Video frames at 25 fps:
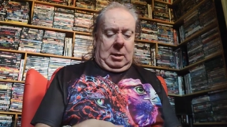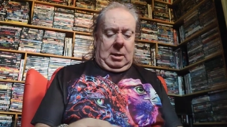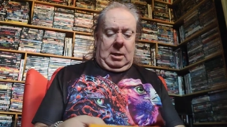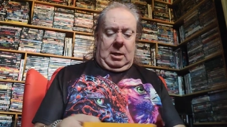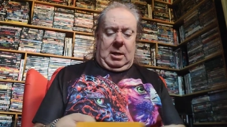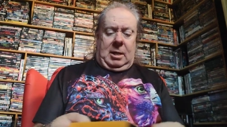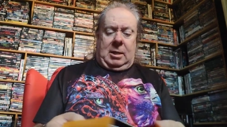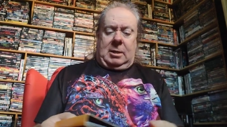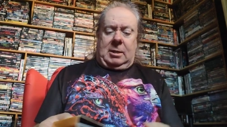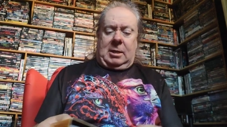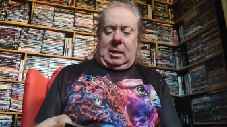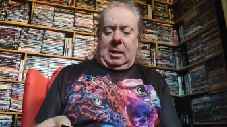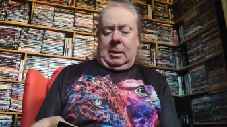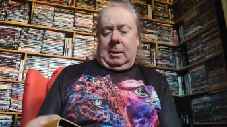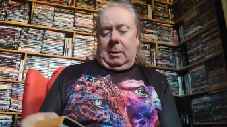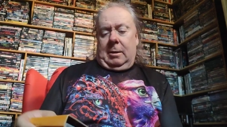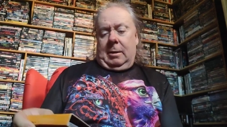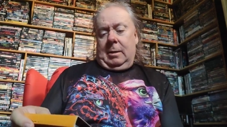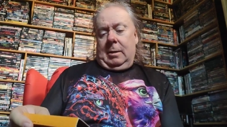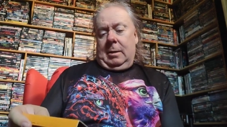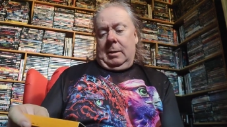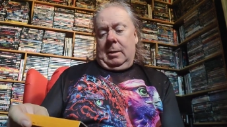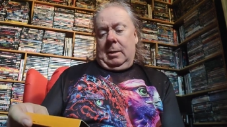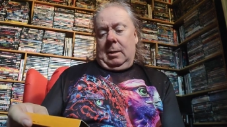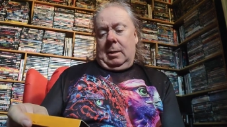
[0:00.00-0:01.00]
Yeah, it's done like
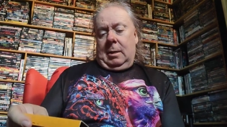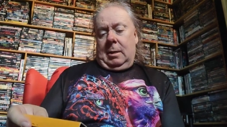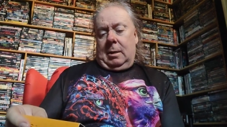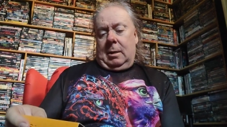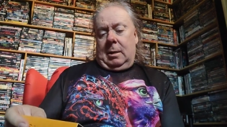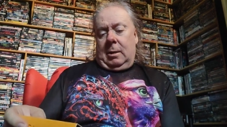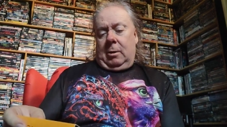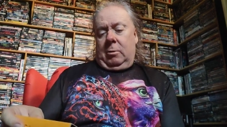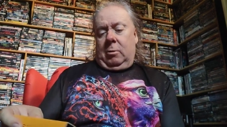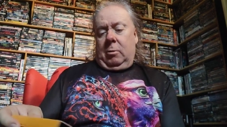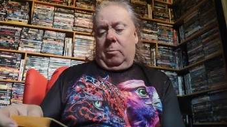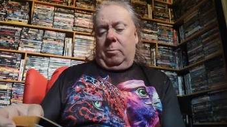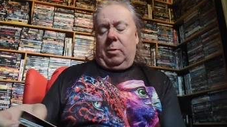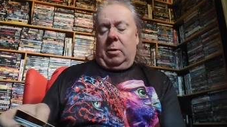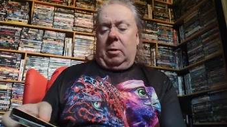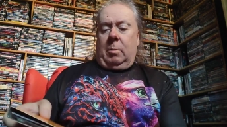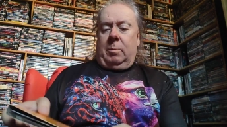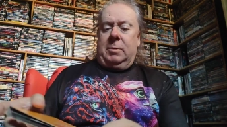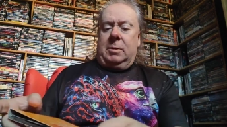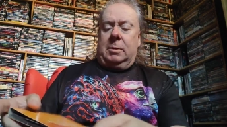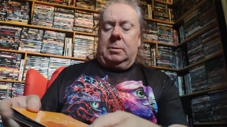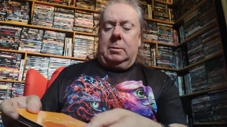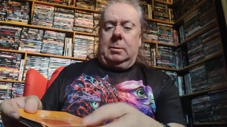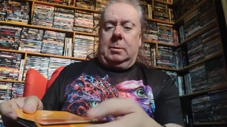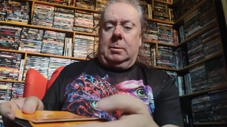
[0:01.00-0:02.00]
Uncle
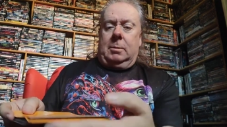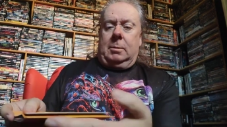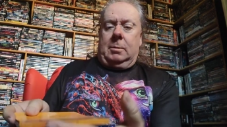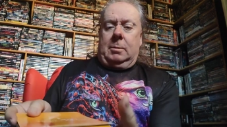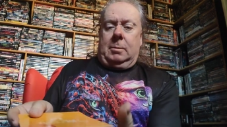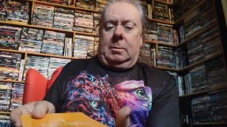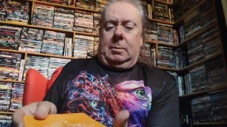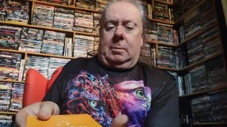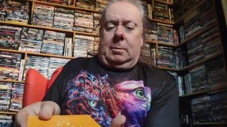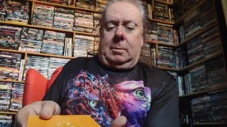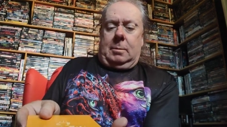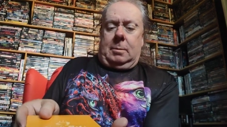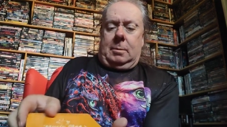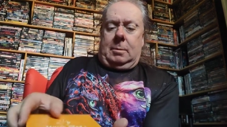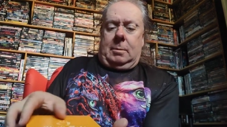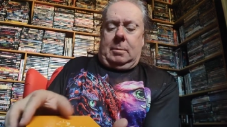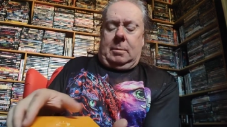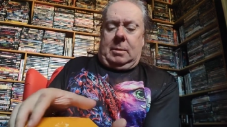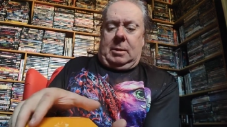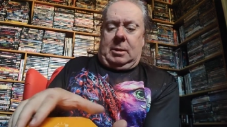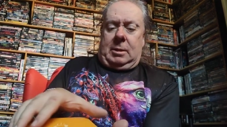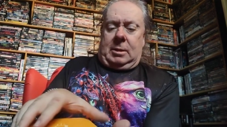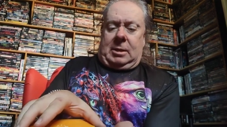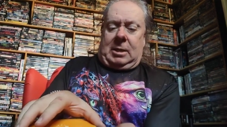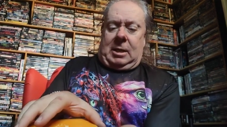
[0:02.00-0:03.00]
Bob's.
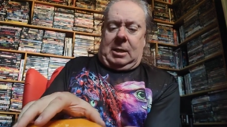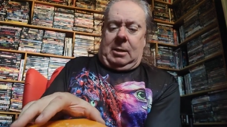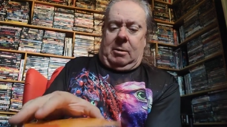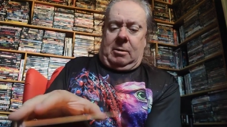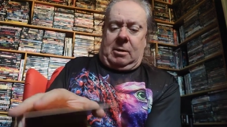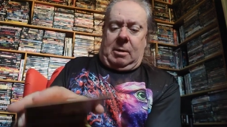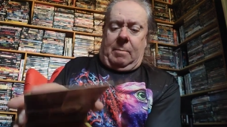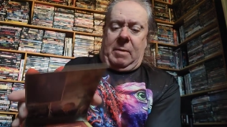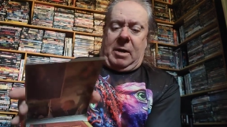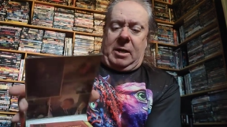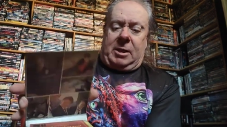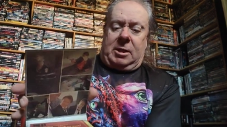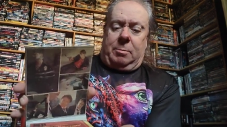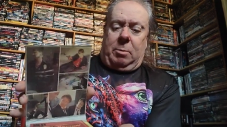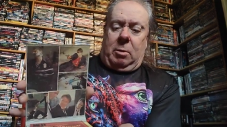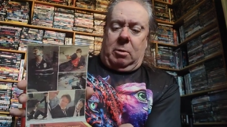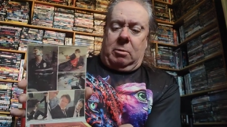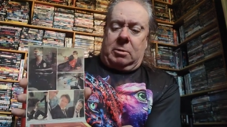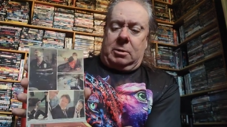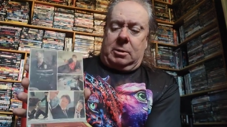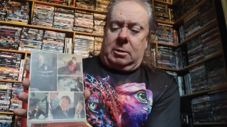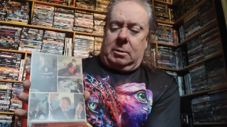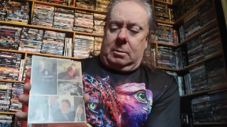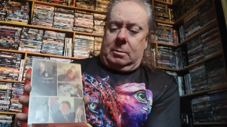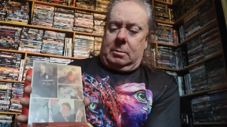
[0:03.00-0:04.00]
It's done like a
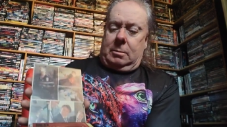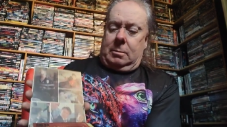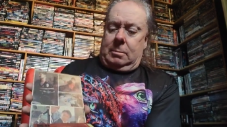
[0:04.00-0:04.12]
matchbox.